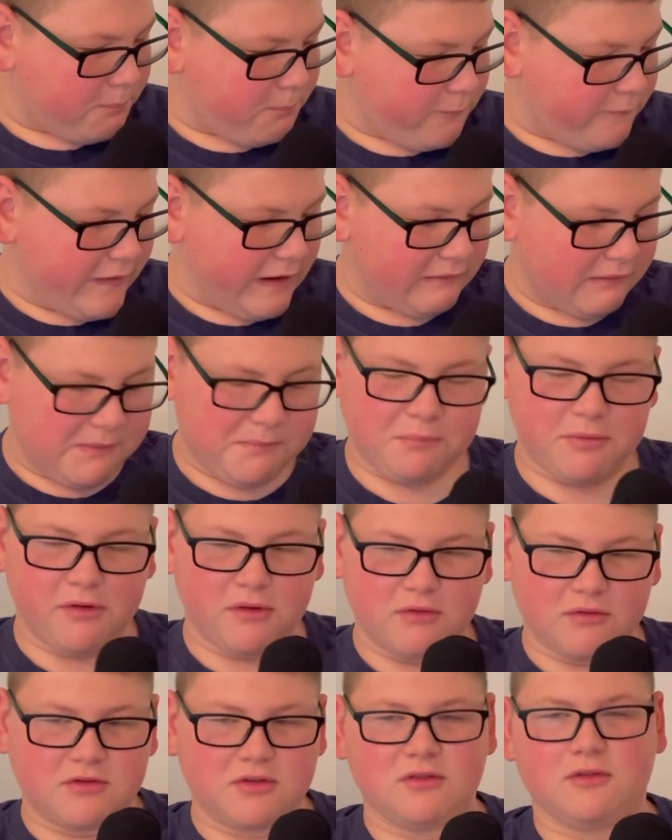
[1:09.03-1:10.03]
very
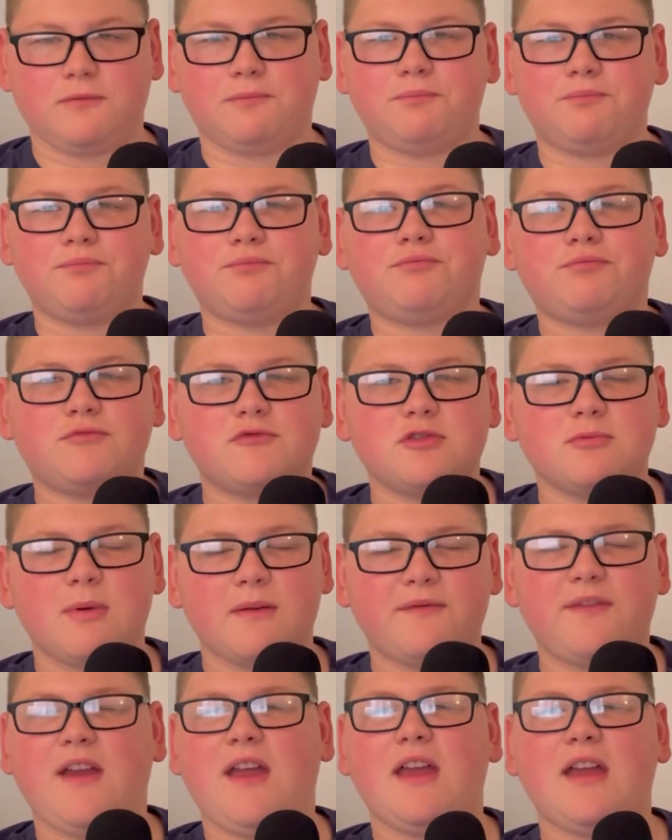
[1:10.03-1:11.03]
brutal, to be
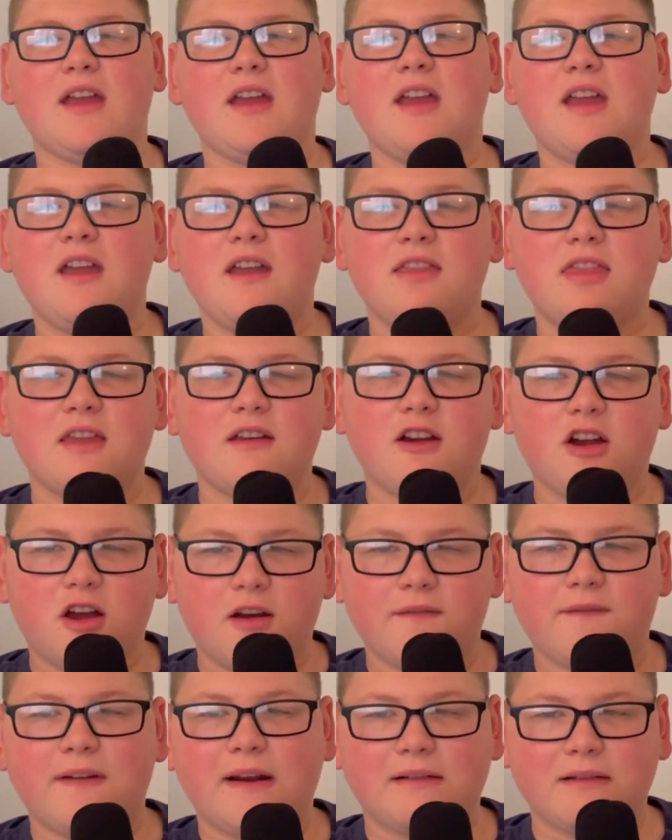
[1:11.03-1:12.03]
fair. They are
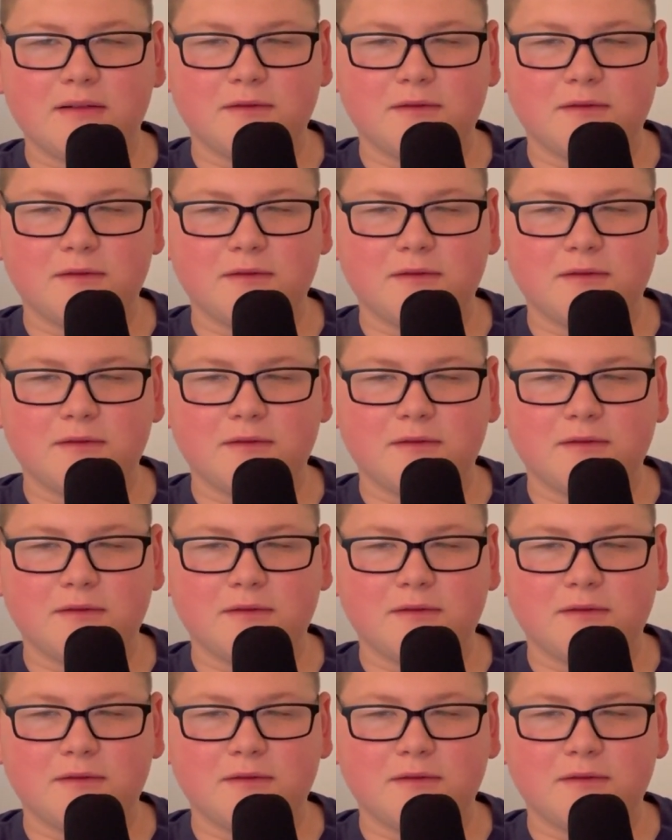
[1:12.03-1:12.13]
very